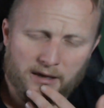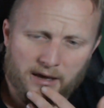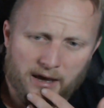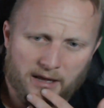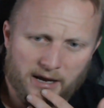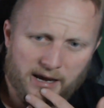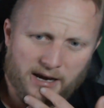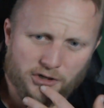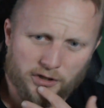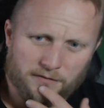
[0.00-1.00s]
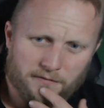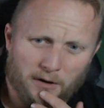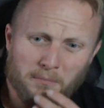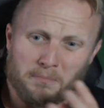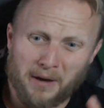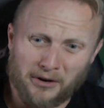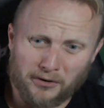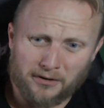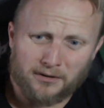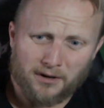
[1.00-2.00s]
And I actually felt
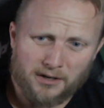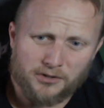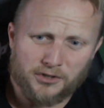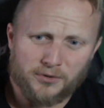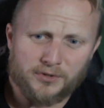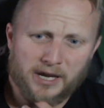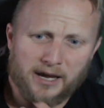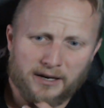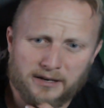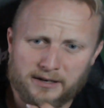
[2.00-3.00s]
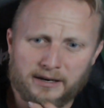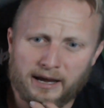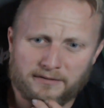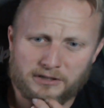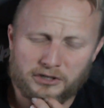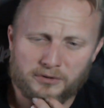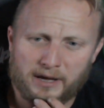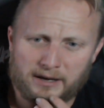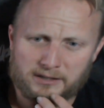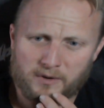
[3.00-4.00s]
better on Tuesday, and I didn't have to do
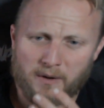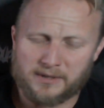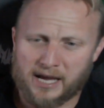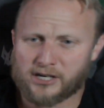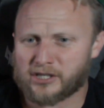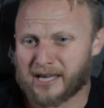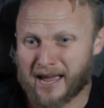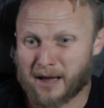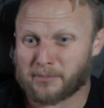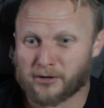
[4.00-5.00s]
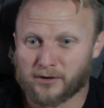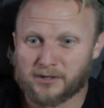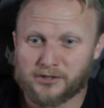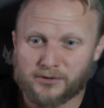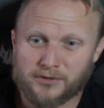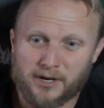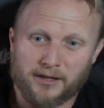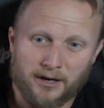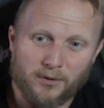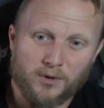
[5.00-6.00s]
that. So I was actually happier on Tuesday than
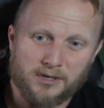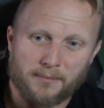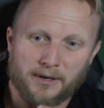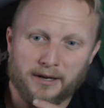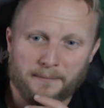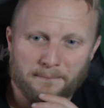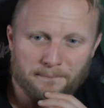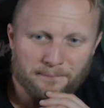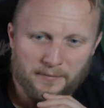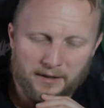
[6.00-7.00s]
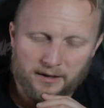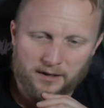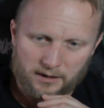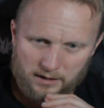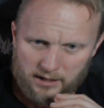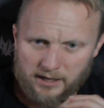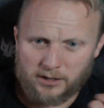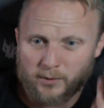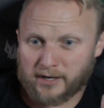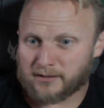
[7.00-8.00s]
I was on Monday.
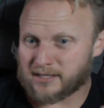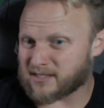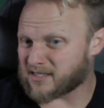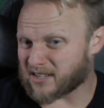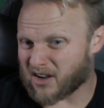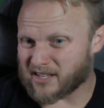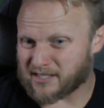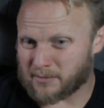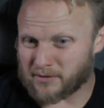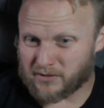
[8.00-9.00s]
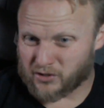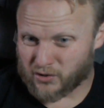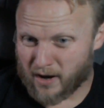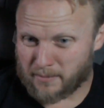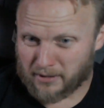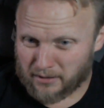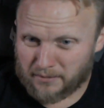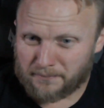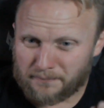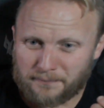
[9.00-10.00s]
Anyway, this is the concept of describing.
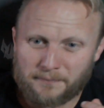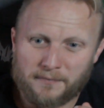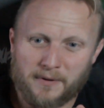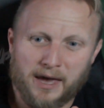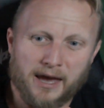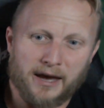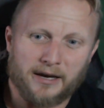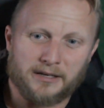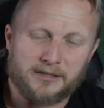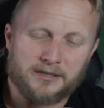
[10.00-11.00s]
And